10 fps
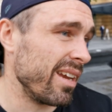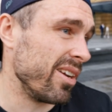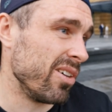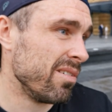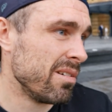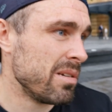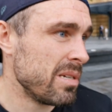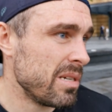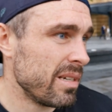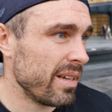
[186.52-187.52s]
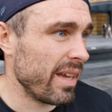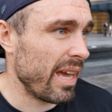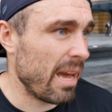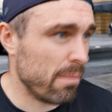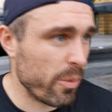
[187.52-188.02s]
You know.
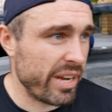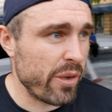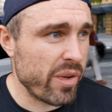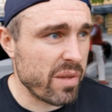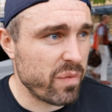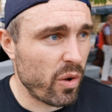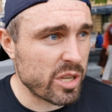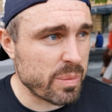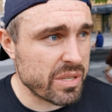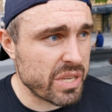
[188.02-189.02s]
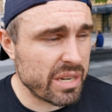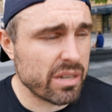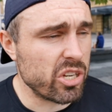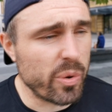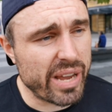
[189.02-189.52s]
But we need reinforcements
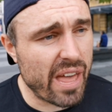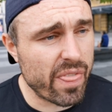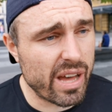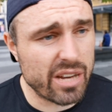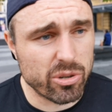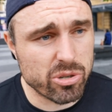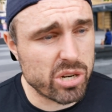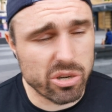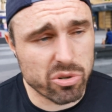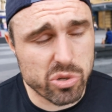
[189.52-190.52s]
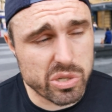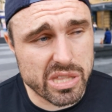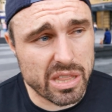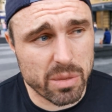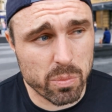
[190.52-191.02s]
in. Do we get that? I don't
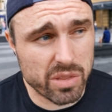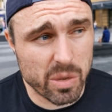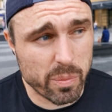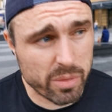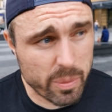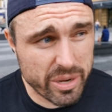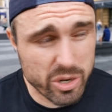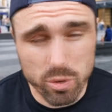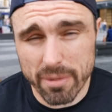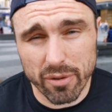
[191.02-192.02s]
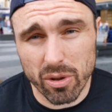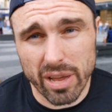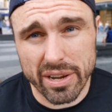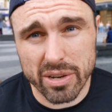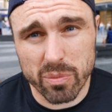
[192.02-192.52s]
trust that we do
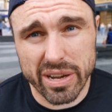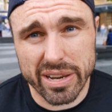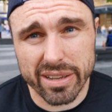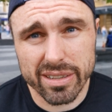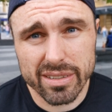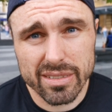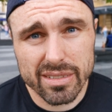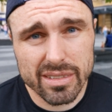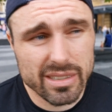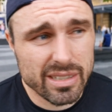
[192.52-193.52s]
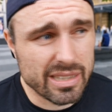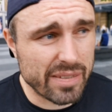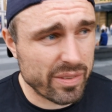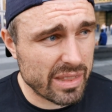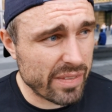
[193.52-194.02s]
before end at winter.
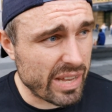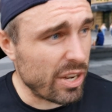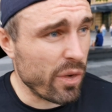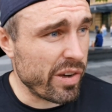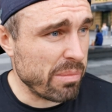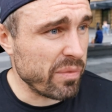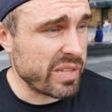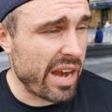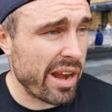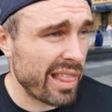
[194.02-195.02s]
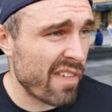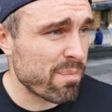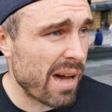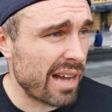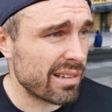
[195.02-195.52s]
They've had over a month to gain a
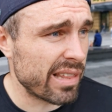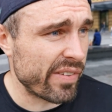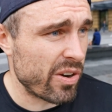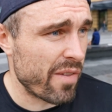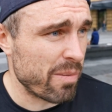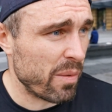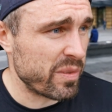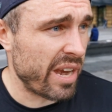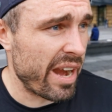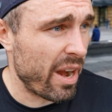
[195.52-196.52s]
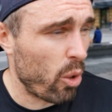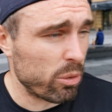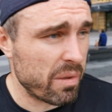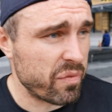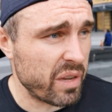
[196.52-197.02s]
left back, they've had over a month to gain an
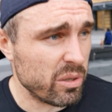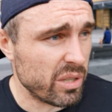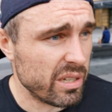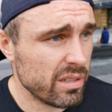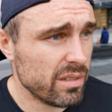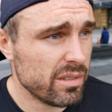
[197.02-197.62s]
older midfielder.